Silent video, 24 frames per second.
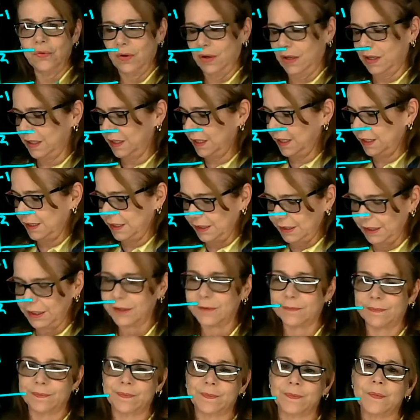are getting
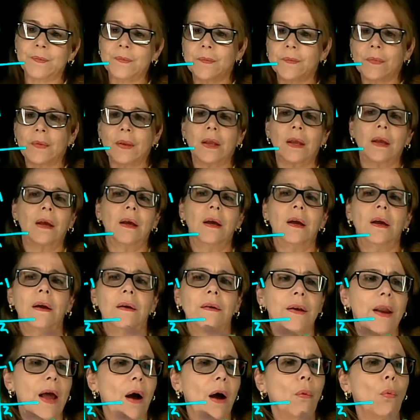in.
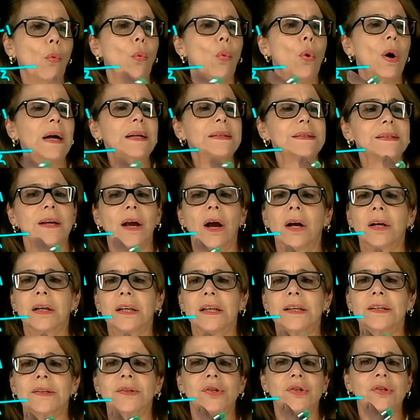Now, what's on
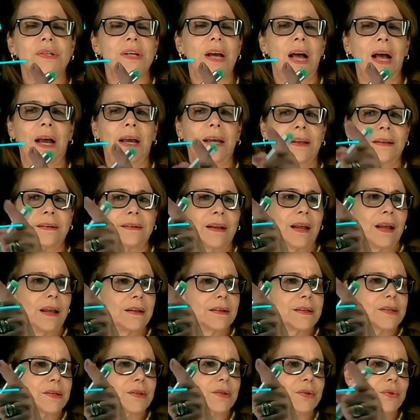each side?
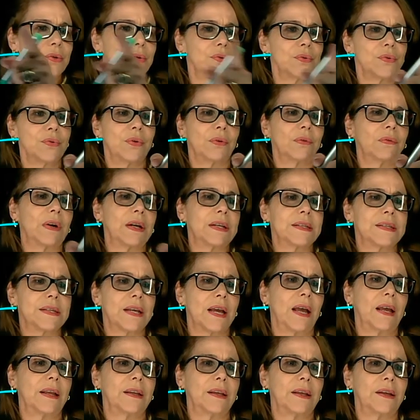To the right
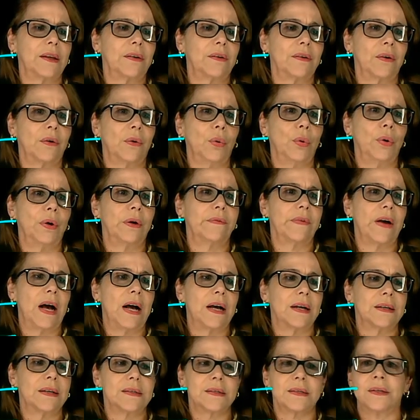side here, or
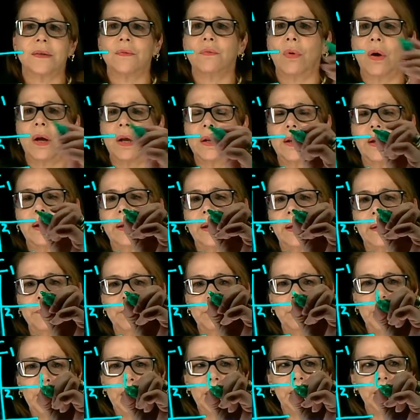C1, I have
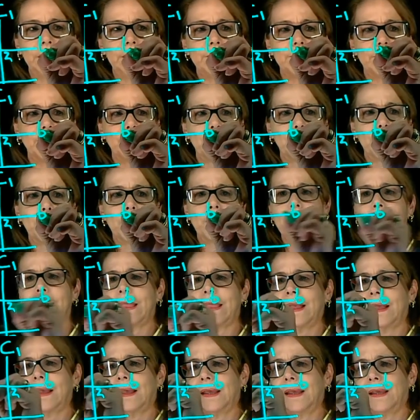B,
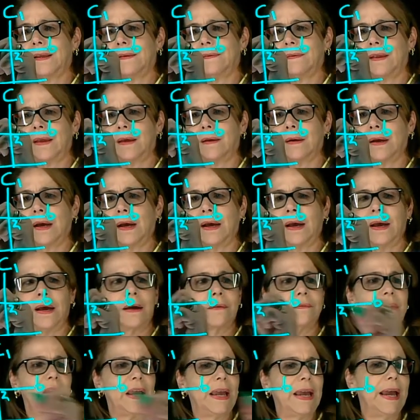and then I have
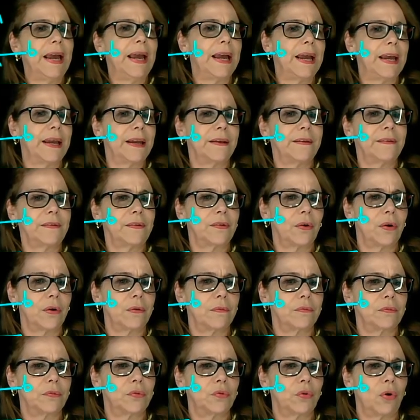A. So
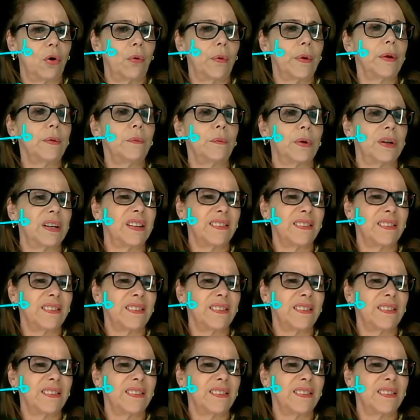I'm drawing what is